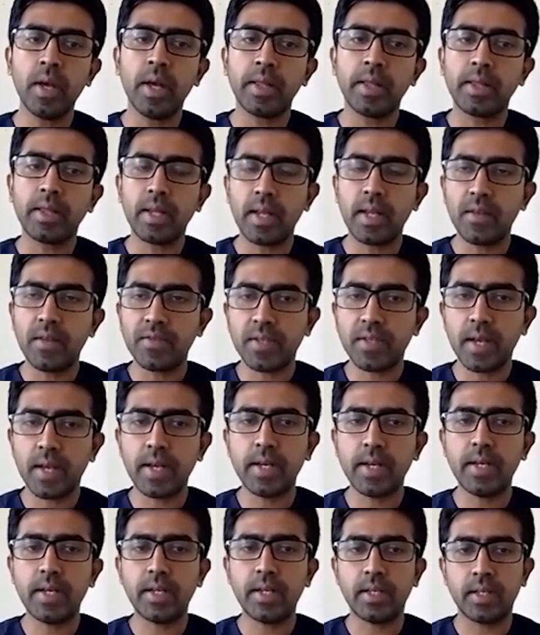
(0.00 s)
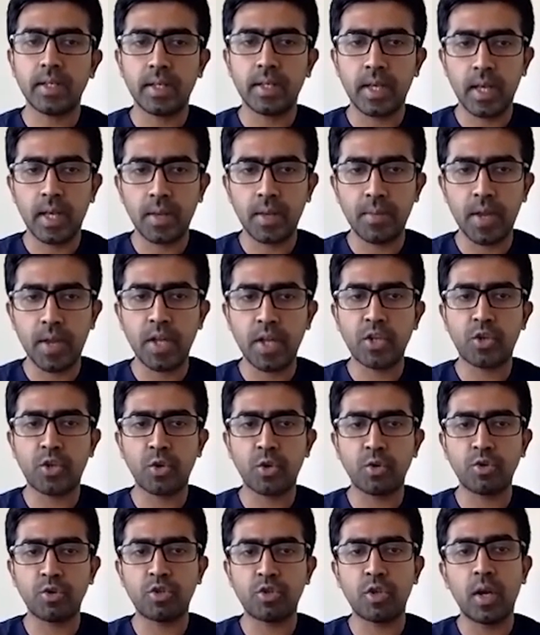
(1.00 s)
The left side image
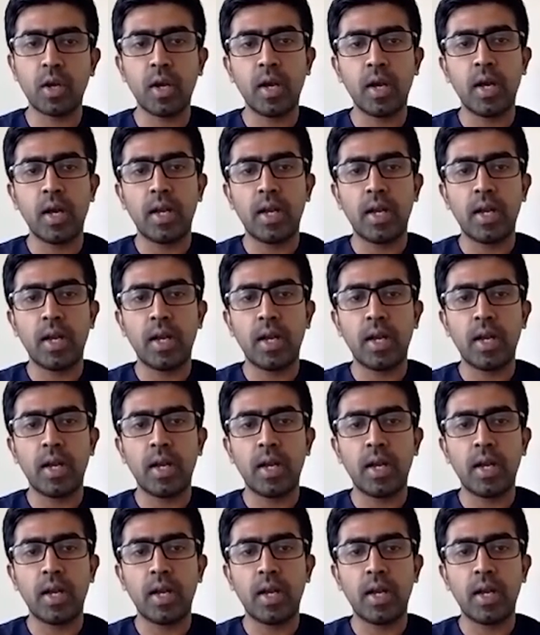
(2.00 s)
shows